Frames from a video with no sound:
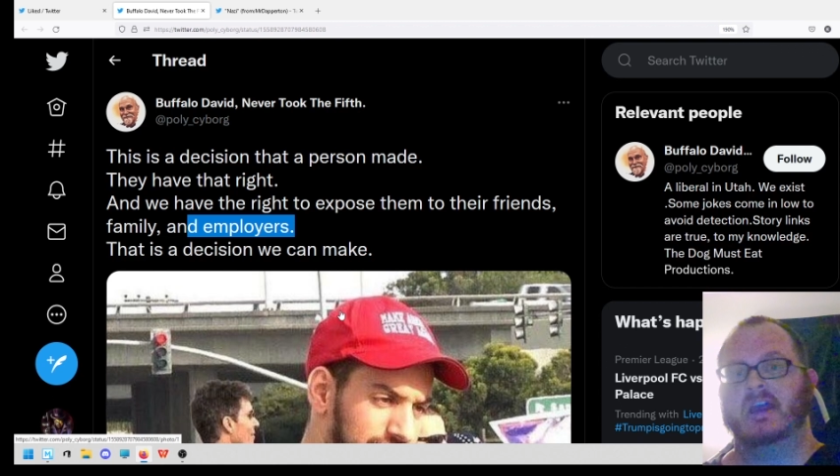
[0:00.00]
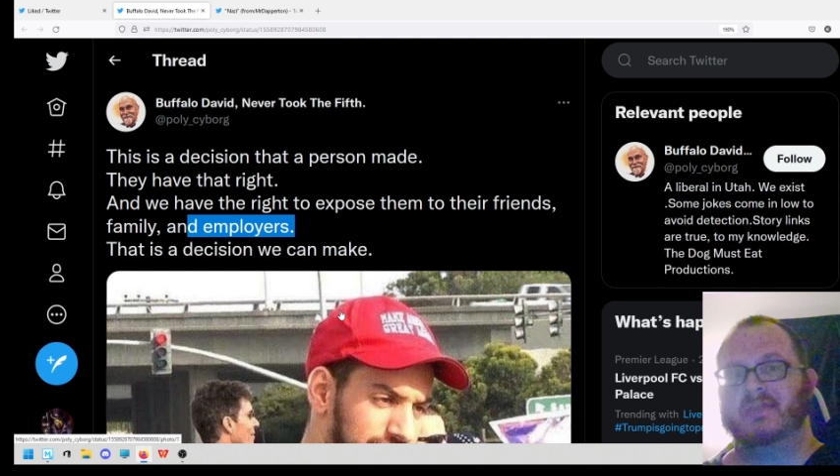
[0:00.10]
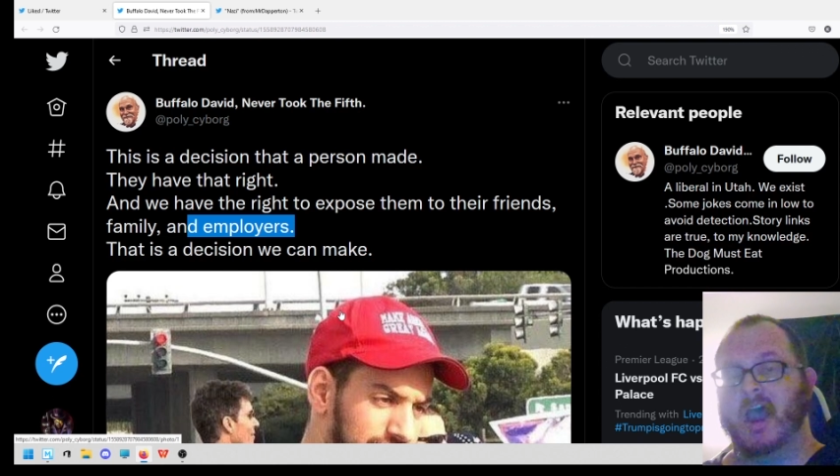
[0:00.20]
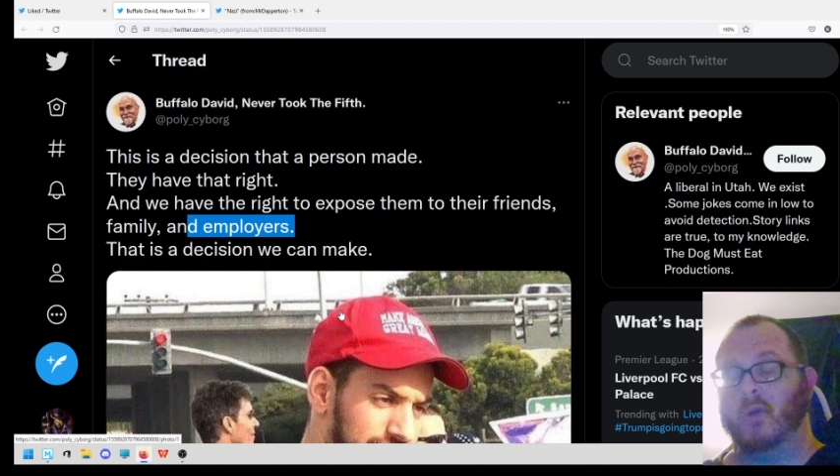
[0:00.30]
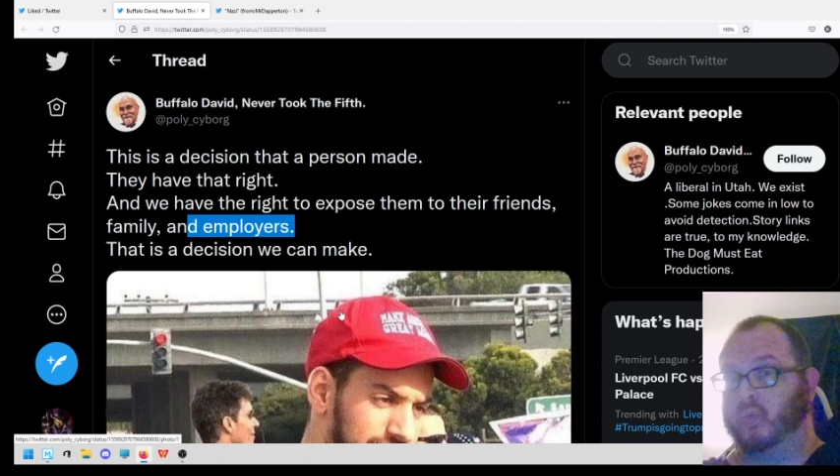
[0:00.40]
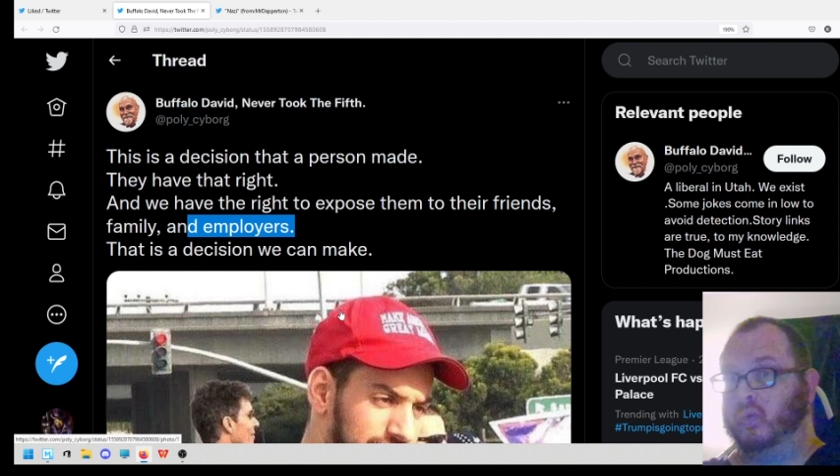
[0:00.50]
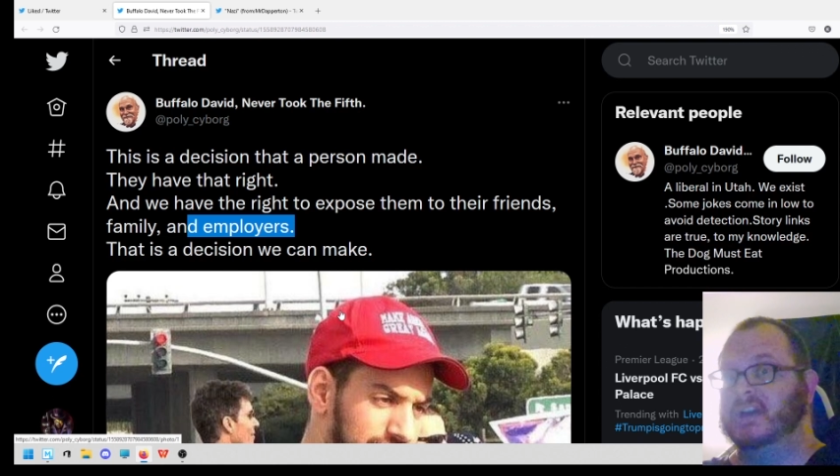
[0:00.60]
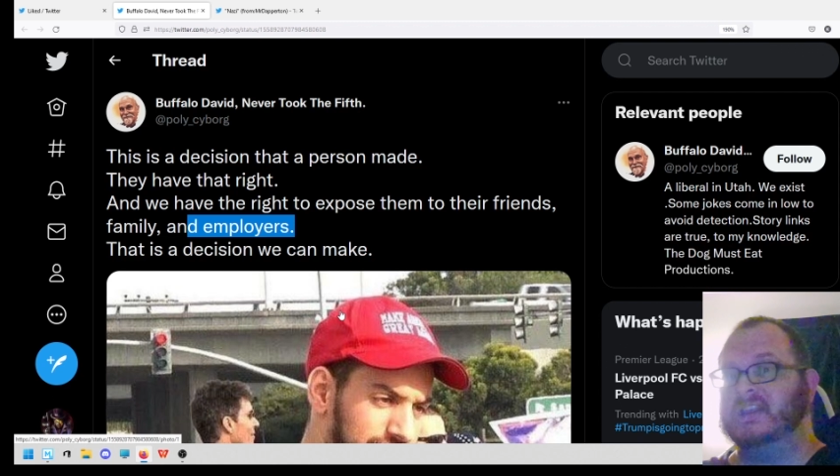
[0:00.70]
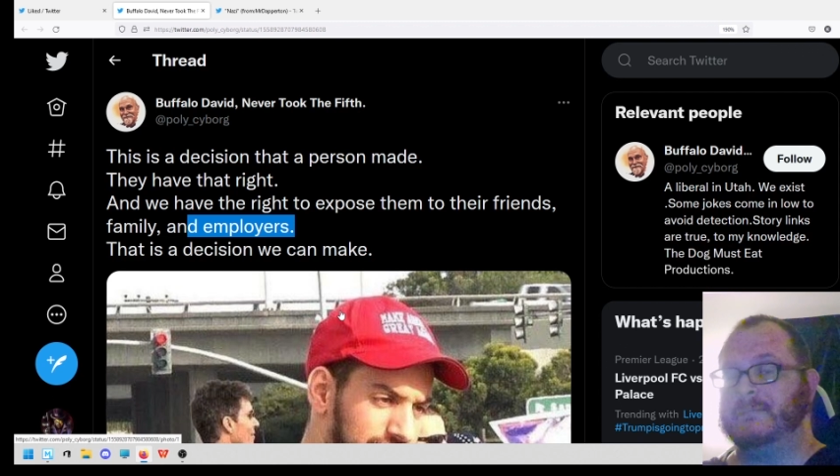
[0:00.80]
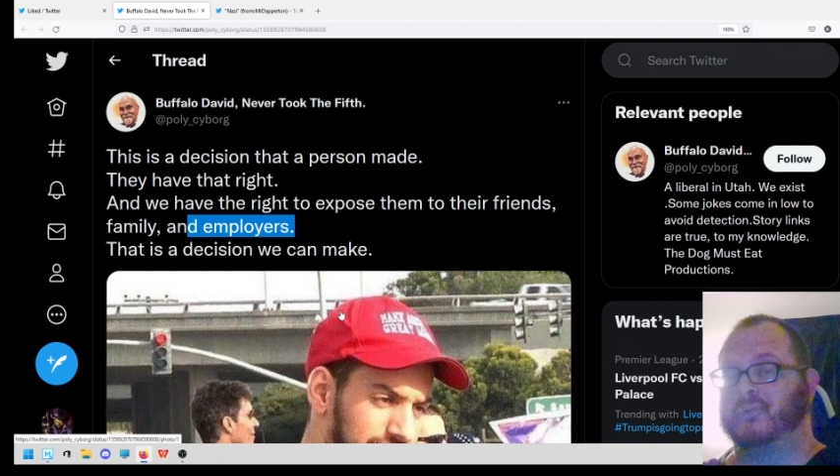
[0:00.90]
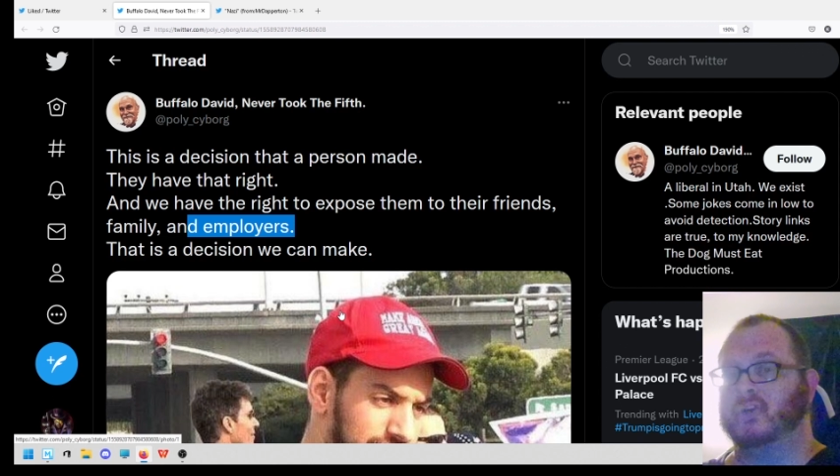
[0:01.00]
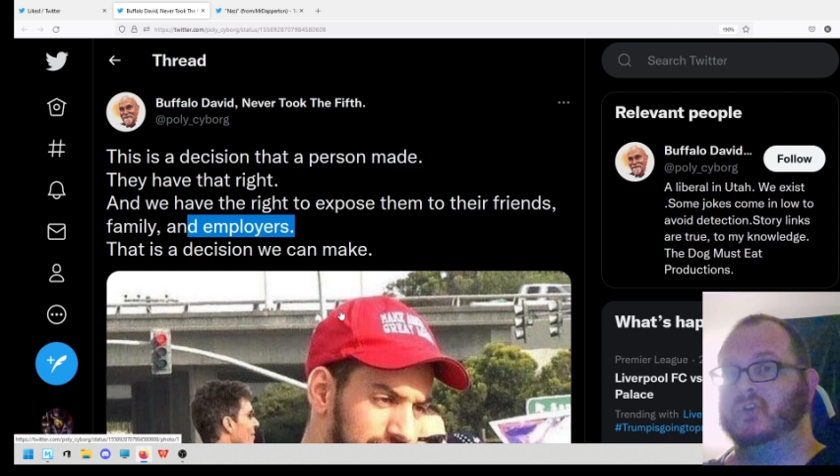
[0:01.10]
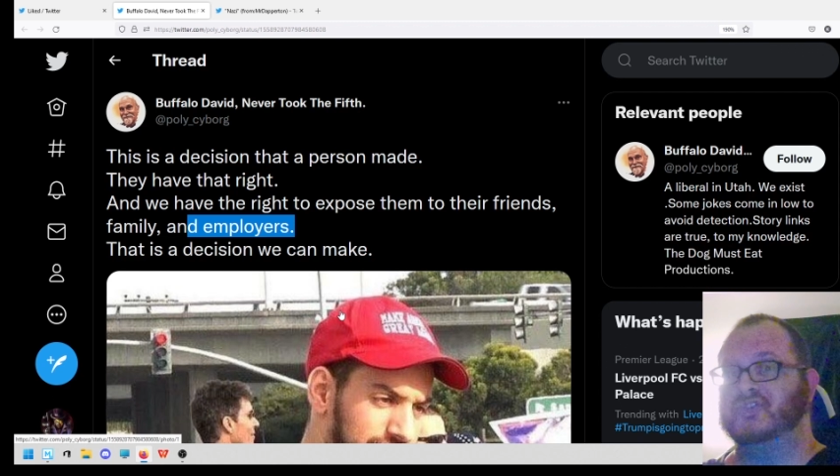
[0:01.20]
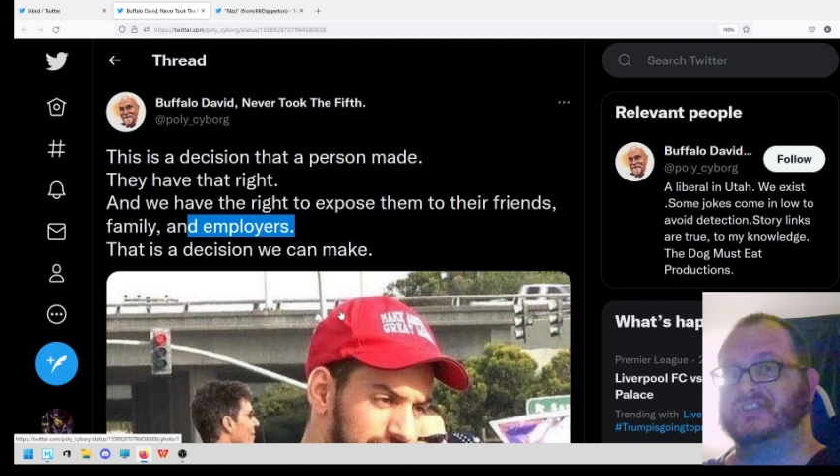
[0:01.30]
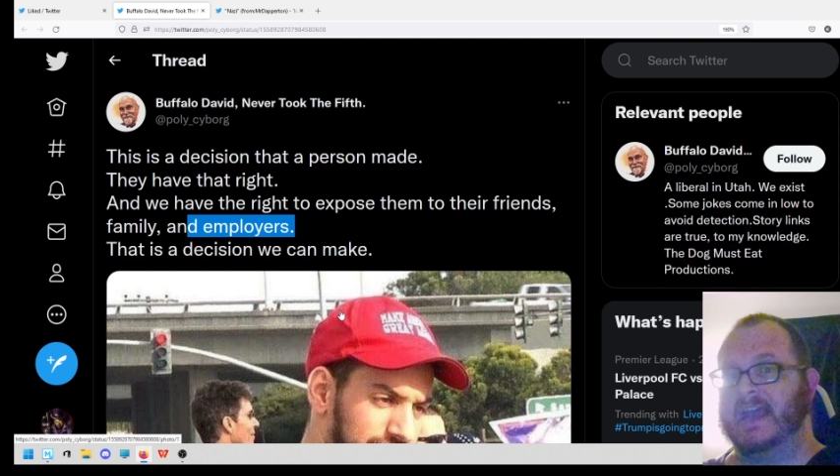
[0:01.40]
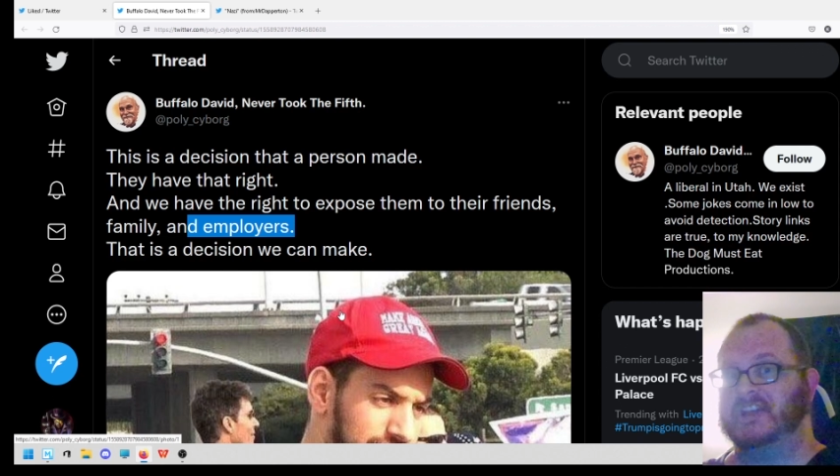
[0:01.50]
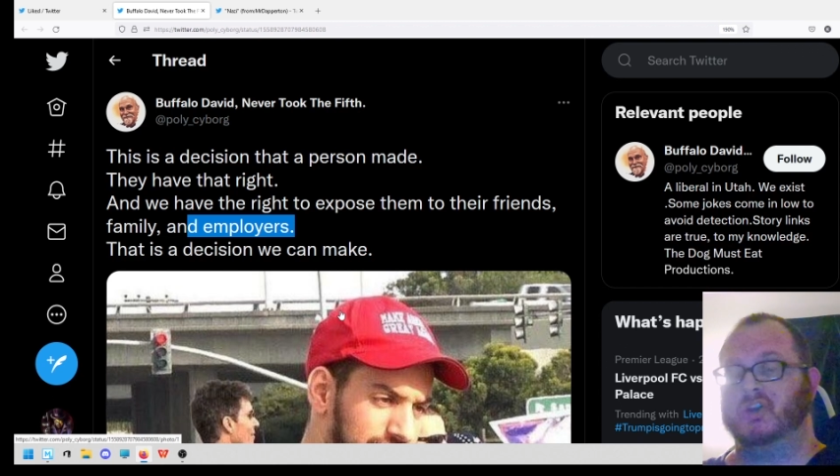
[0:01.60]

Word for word: that really proves that